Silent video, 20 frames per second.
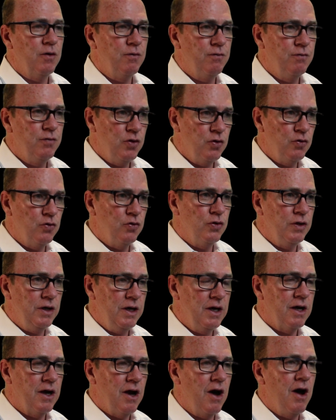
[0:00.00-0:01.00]
fuel
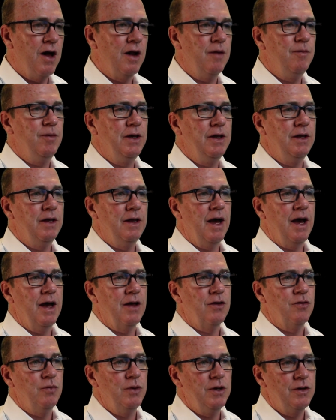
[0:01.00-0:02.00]
the economy
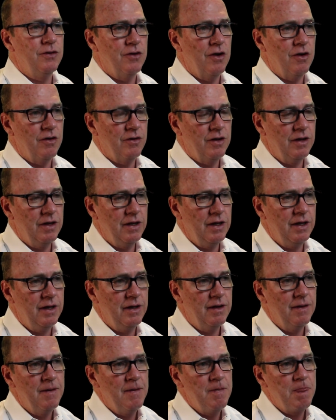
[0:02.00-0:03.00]
as we start to
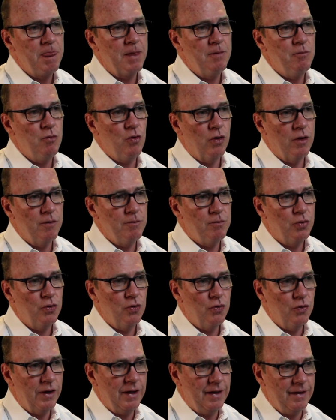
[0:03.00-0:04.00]
need more
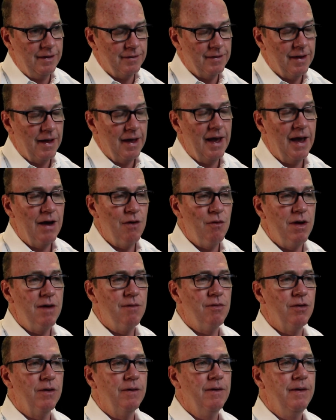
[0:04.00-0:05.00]
employees.
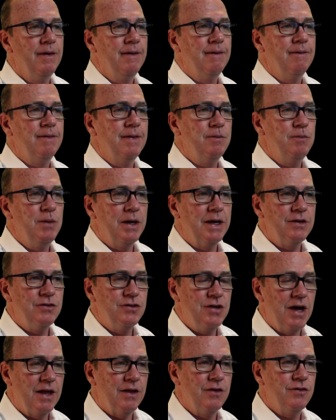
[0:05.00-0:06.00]
However, the
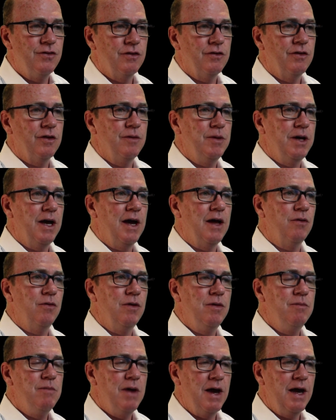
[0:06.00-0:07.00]
biggest challenge is going to be, how do
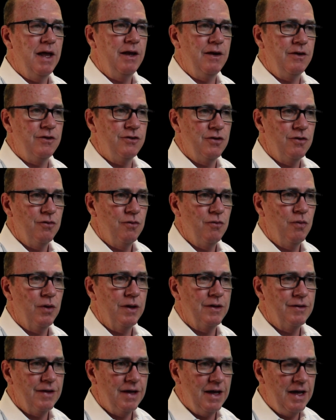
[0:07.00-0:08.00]
we manage
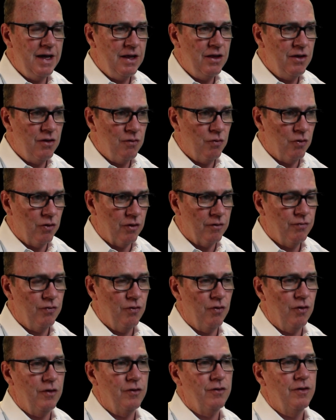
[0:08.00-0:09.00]
what's in the
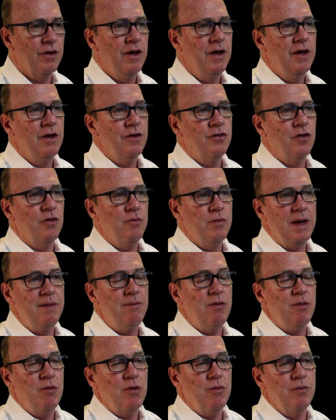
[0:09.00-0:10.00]
workforce? So
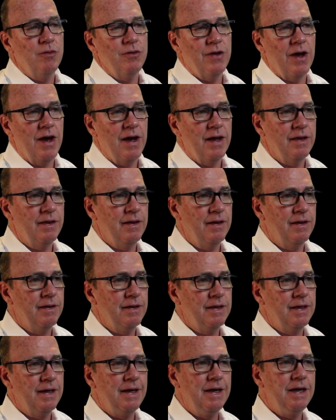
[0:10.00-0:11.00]
baby boomers had
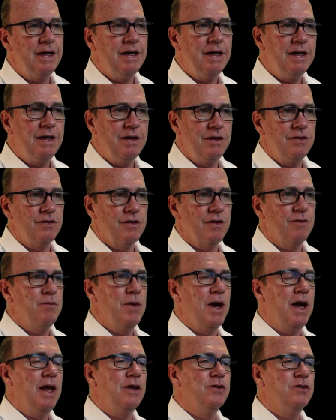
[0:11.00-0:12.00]
the ease of
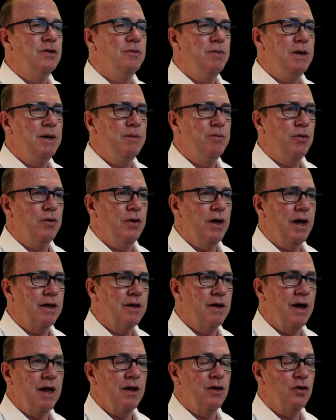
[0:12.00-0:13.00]
managing people
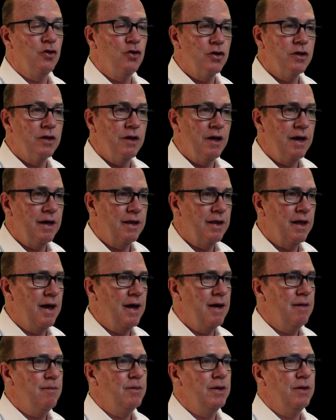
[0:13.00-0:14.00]
that kind of look like
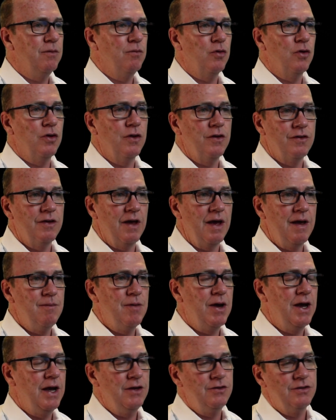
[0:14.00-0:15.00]
them and were the
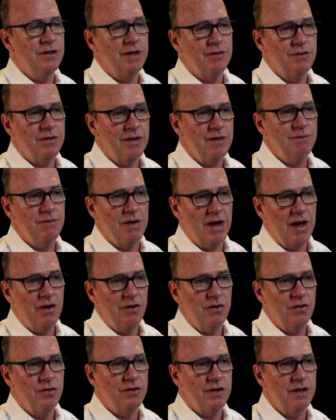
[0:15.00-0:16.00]
same age and had the same
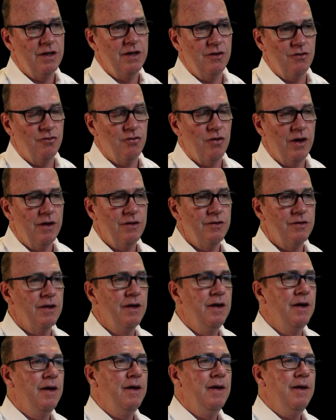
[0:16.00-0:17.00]
values and interests.
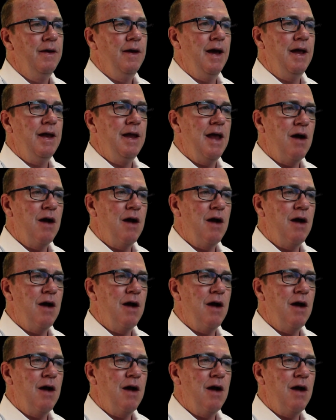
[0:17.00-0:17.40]
And